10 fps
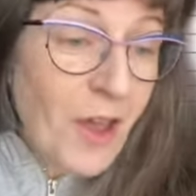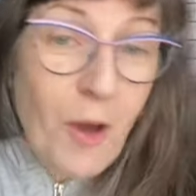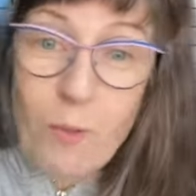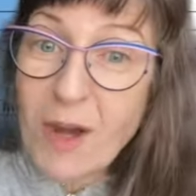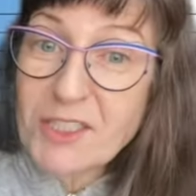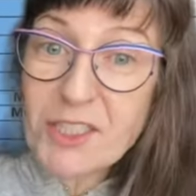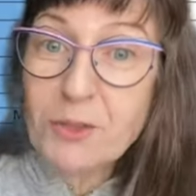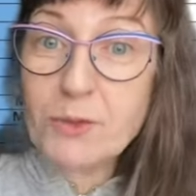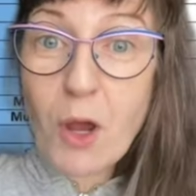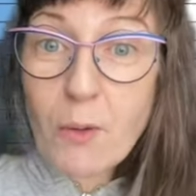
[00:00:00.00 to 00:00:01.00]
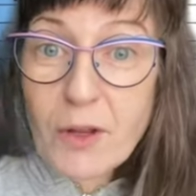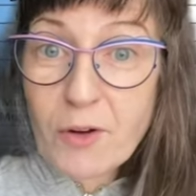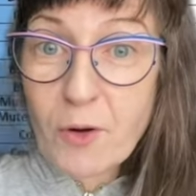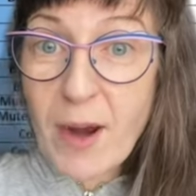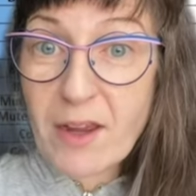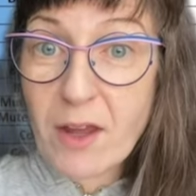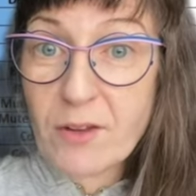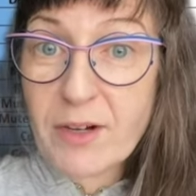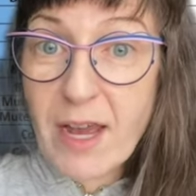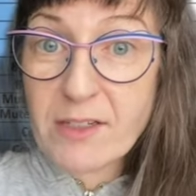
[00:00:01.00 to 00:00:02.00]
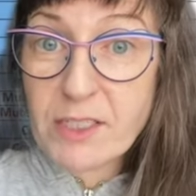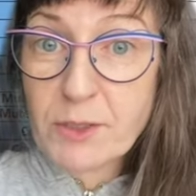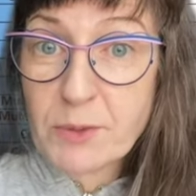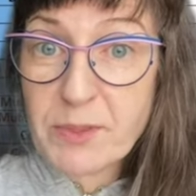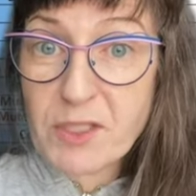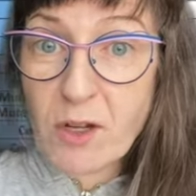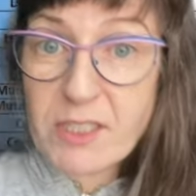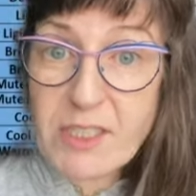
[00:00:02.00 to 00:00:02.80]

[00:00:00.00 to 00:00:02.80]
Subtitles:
Once you know your correct color analysis results,